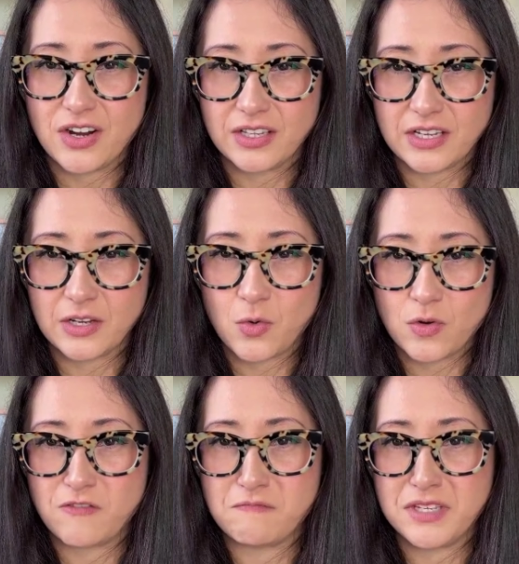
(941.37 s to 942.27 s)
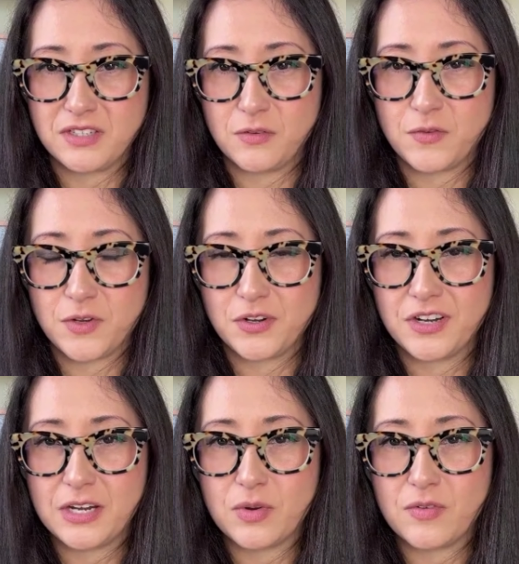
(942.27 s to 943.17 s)
like A Court of Mist and
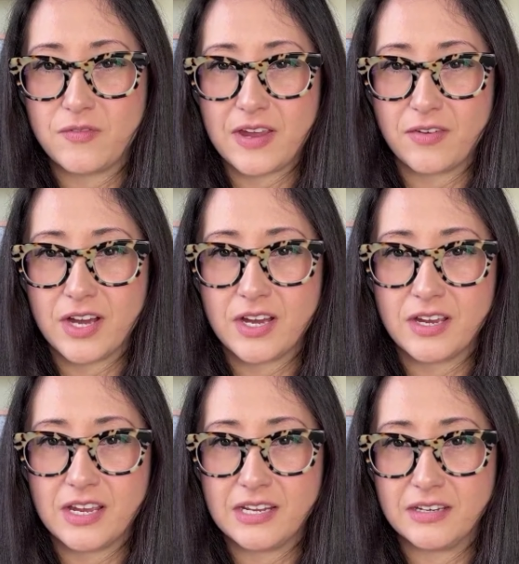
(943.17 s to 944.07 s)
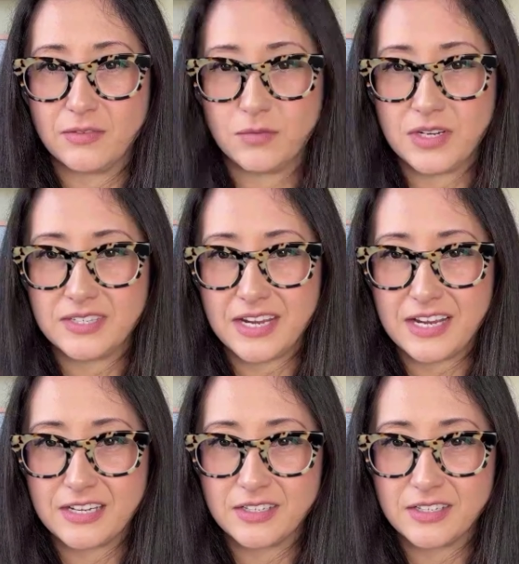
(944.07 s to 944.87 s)
Fury, when Feyre and Rhysand